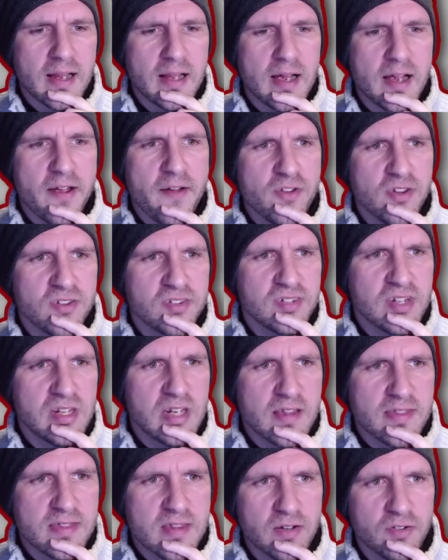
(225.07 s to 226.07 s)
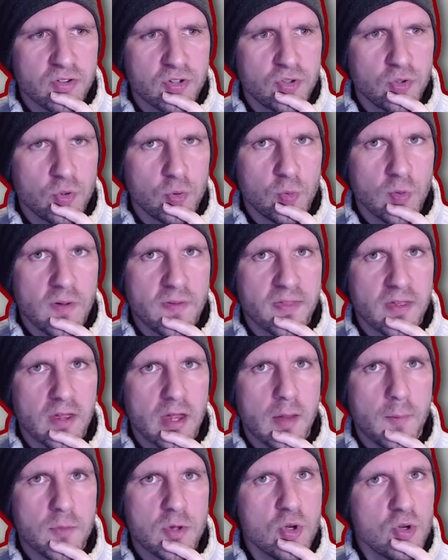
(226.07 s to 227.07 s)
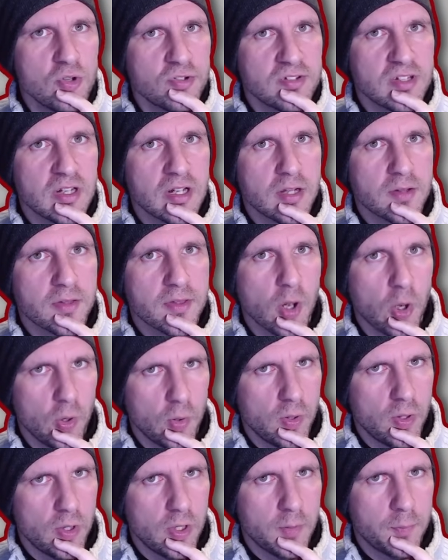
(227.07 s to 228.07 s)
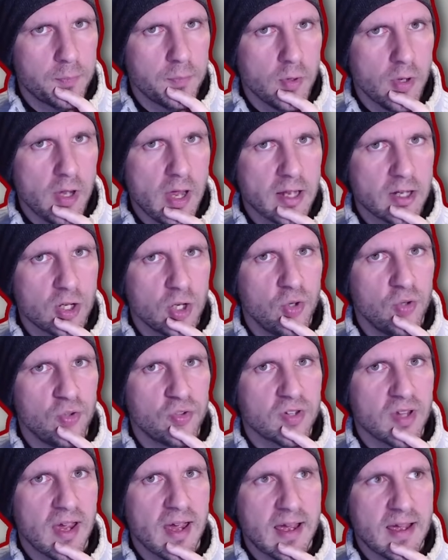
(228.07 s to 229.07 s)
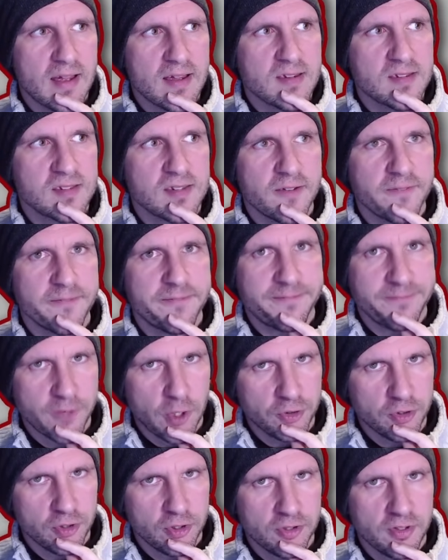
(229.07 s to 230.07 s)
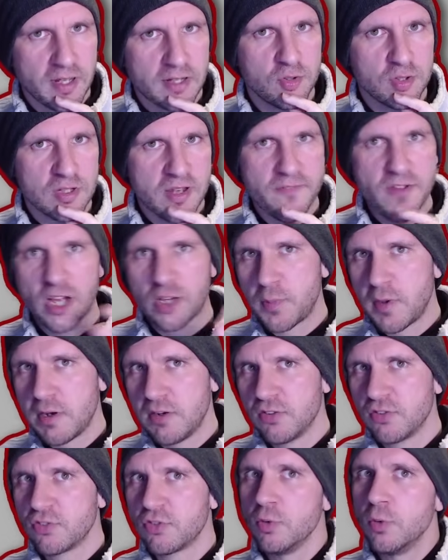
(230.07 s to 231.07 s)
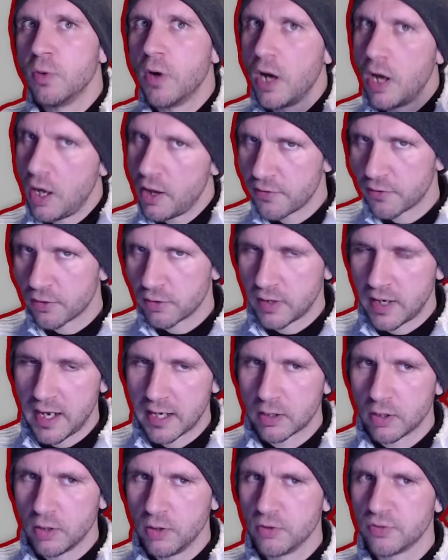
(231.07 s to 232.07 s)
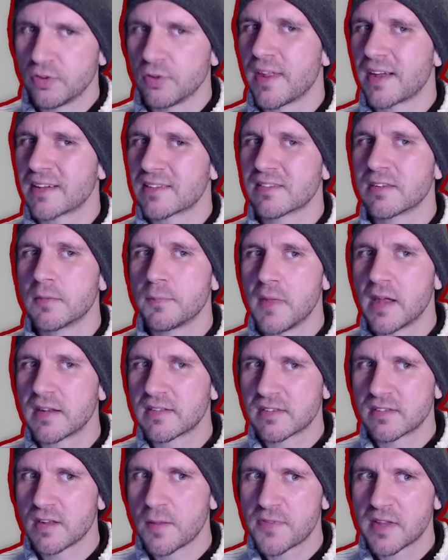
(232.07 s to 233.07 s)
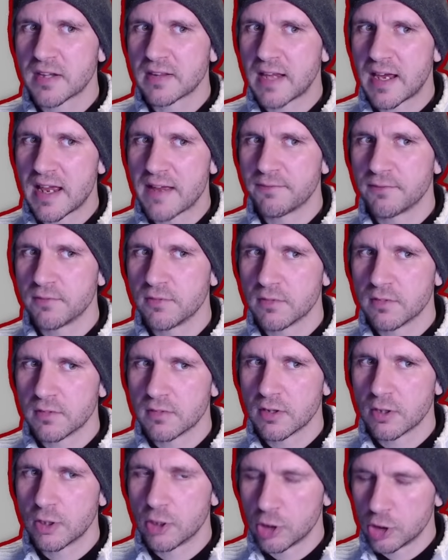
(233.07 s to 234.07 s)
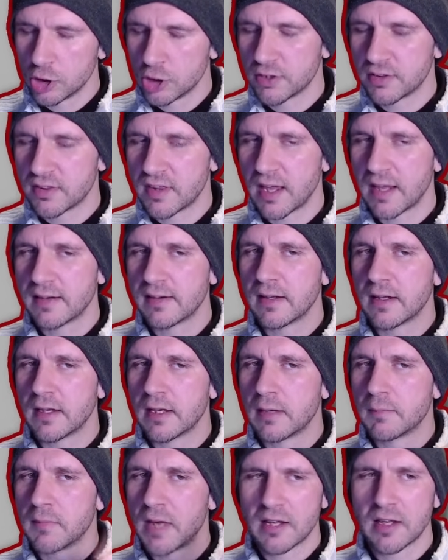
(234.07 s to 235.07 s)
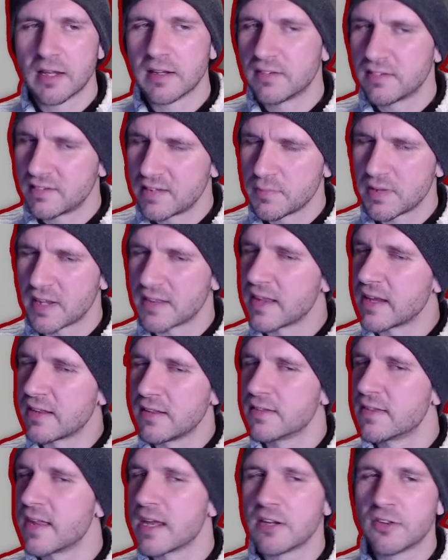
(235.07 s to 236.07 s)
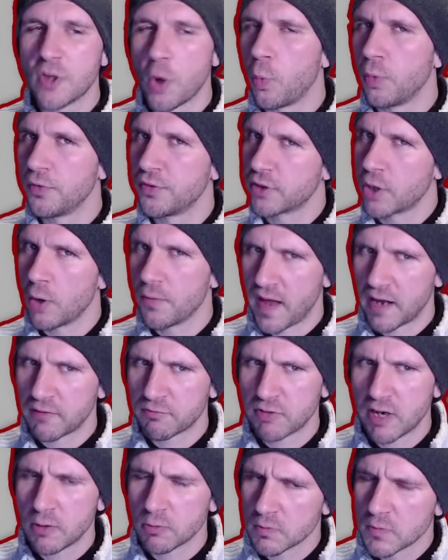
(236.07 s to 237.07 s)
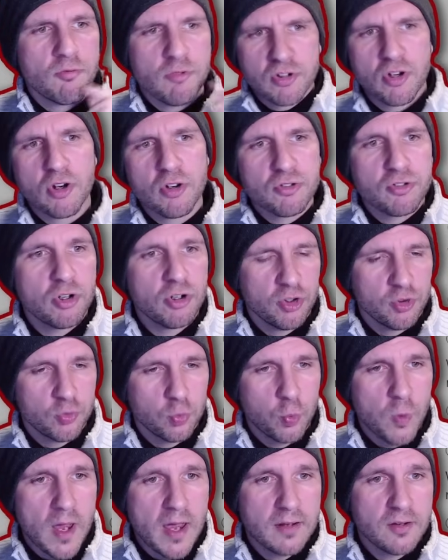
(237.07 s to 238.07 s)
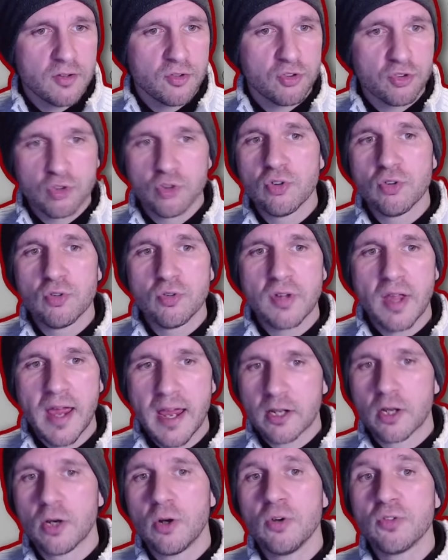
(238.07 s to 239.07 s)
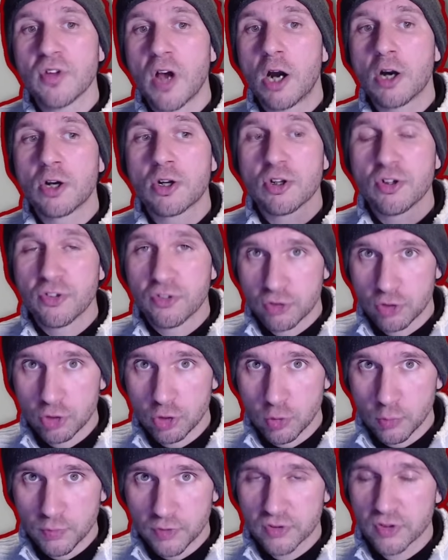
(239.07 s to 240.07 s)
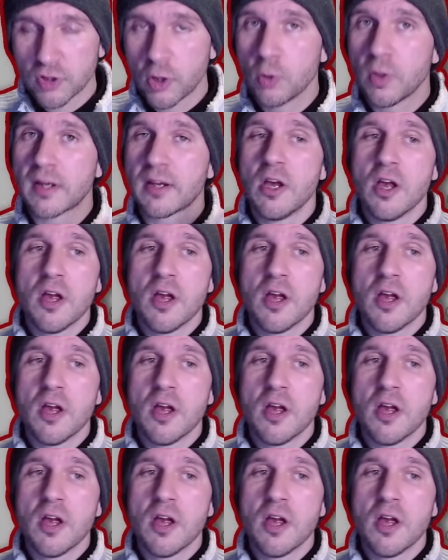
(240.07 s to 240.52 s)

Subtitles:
haven't seen anything to do with using the echoes as fodder, like to give experience to other echoes. So that's something that I have heard that it seems that they don't want to go that route. Return tuners when tuned echoes are consumed. So like